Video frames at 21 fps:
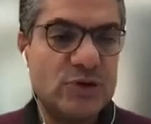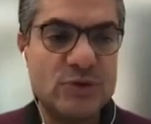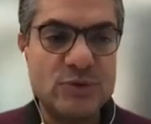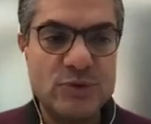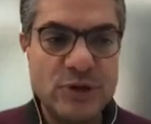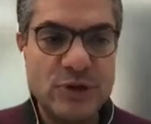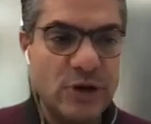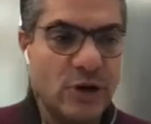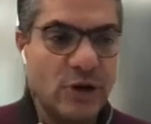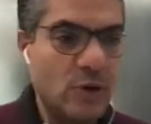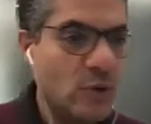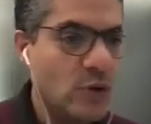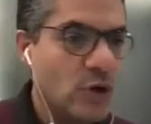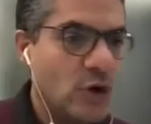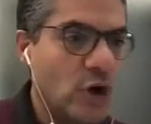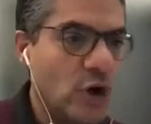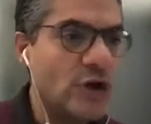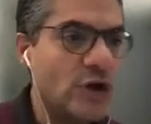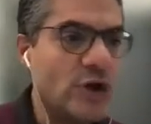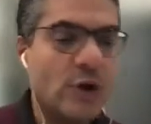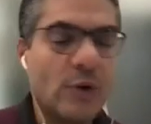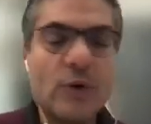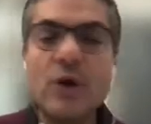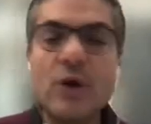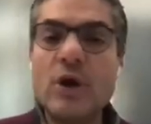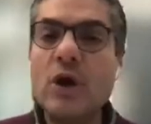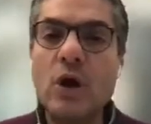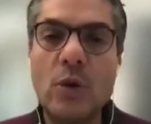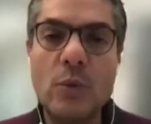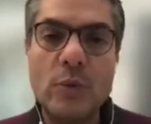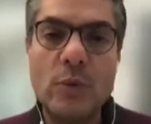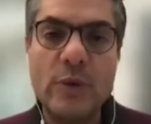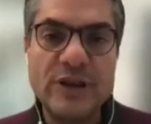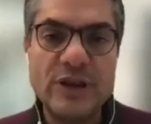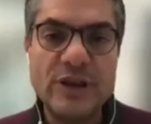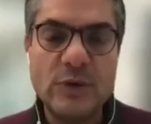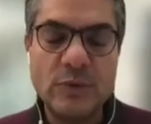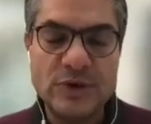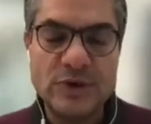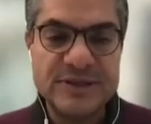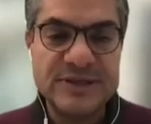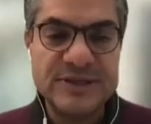to, a year ago when you
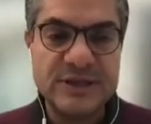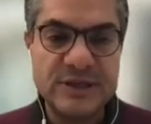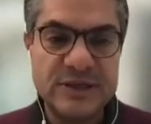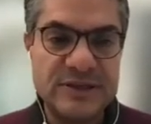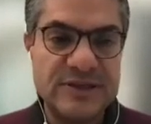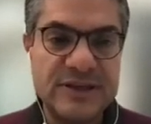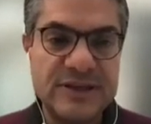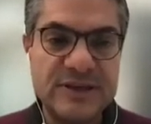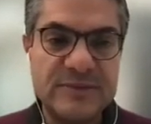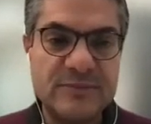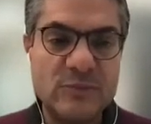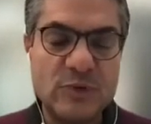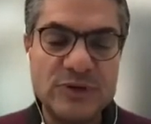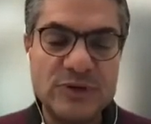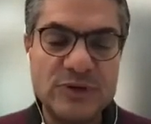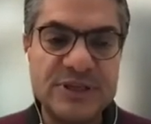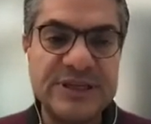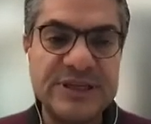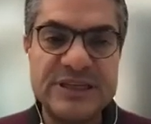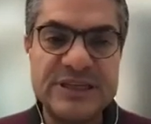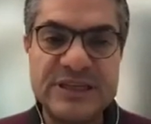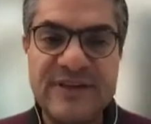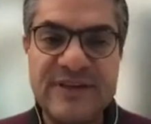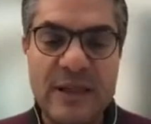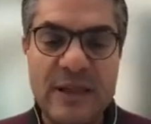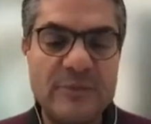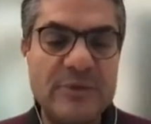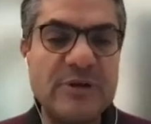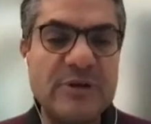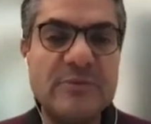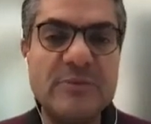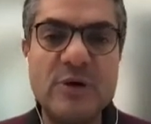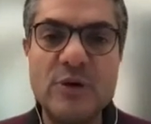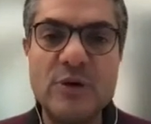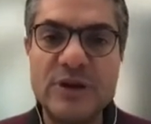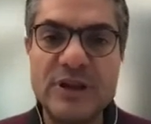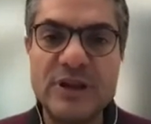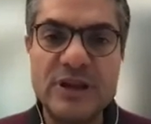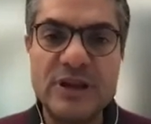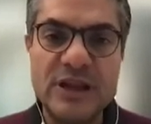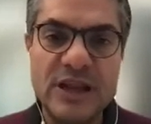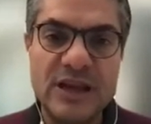were still mostly in development mode
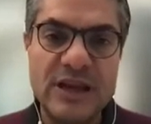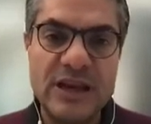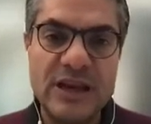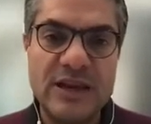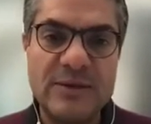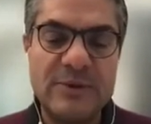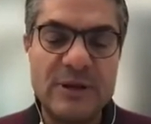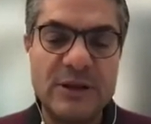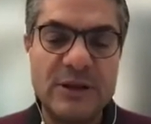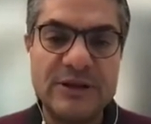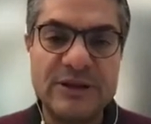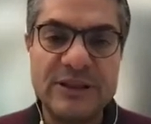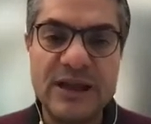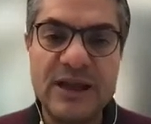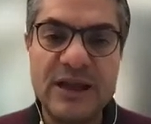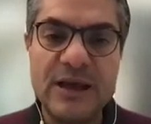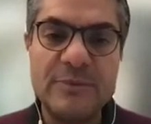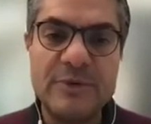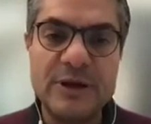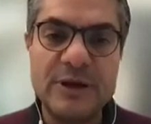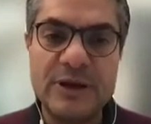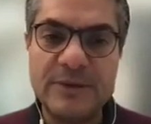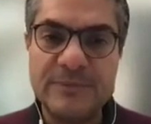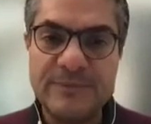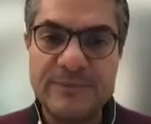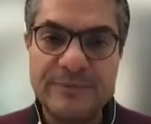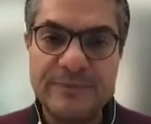and building the company?